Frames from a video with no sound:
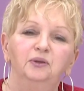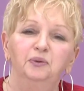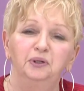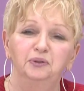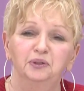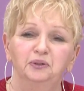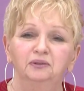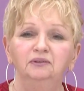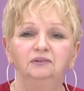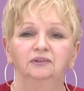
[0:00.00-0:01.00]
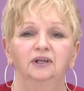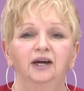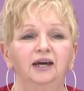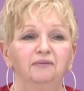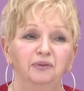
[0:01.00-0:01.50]
3 years old.
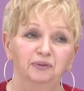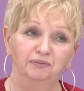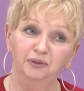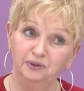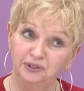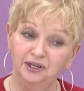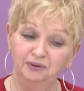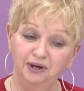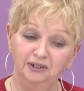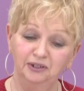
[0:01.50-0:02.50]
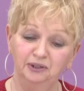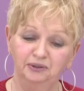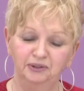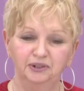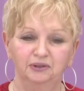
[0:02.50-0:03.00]
I have 13
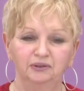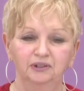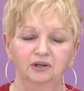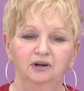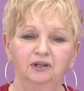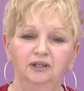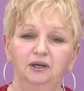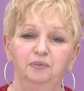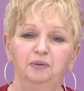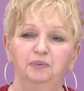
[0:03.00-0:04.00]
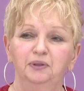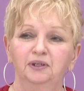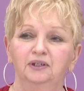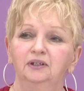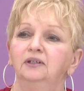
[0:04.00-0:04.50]
grandchildren, so it's hard to keep up with
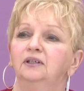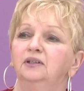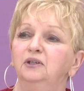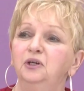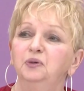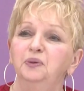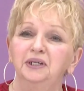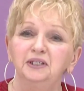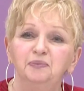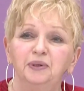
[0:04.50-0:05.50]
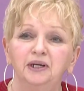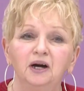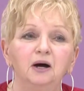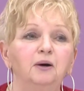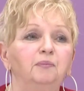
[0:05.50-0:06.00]
the new ones.
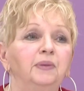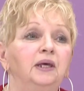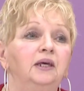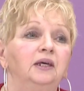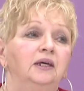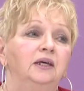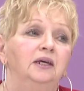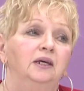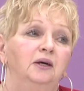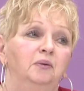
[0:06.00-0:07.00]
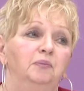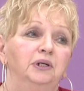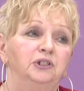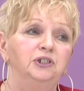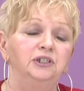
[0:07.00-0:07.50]
But
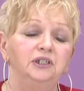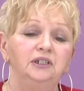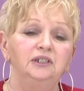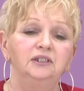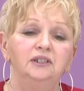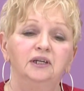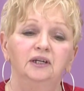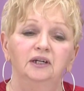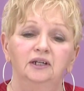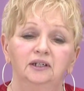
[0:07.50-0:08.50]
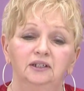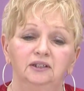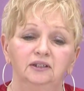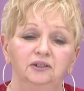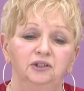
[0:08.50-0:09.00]
she's
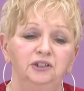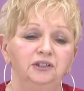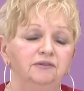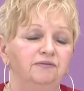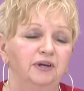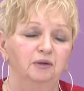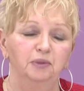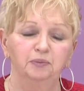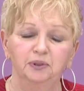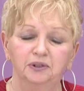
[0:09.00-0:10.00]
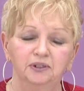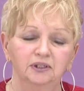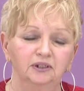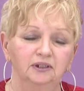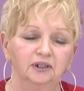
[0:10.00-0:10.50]
a family
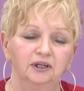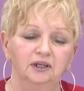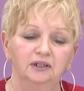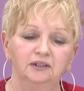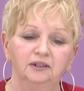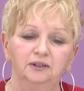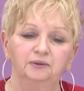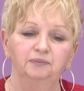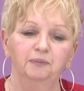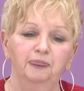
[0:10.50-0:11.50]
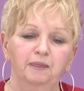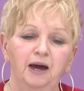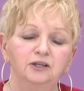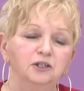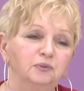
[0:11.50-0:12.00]
person, and
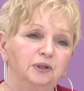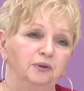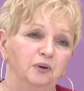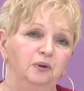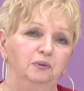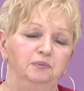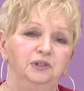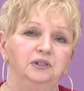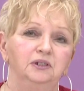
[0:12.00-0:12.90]
I just want her home.